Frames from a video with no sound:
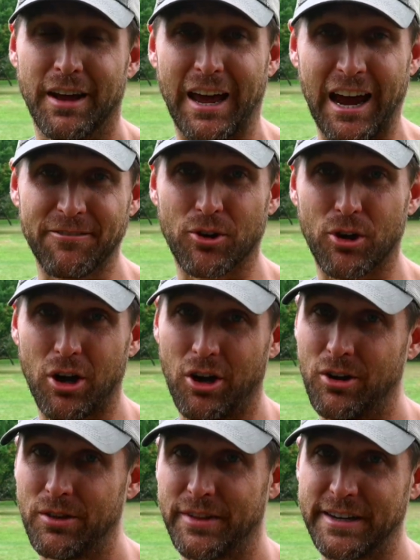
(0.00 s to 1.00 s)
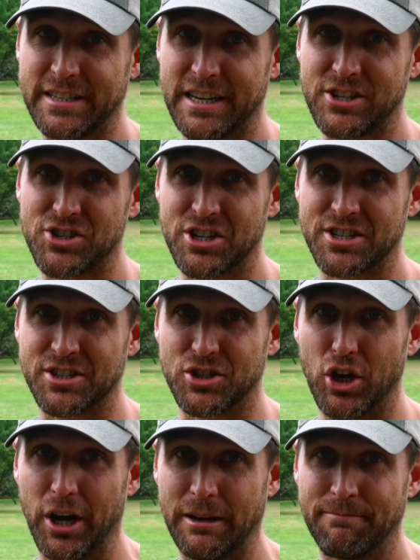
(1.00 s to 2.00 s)
After all, they taste just as
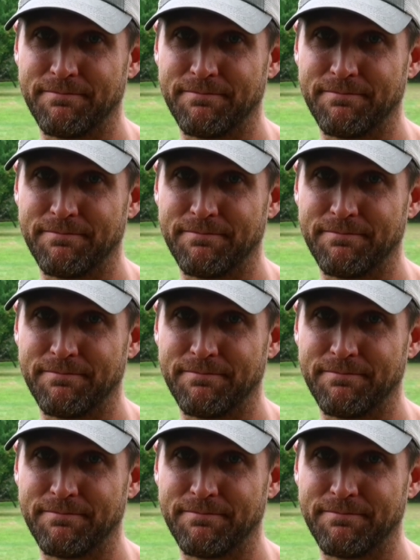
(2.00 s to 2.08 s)
good.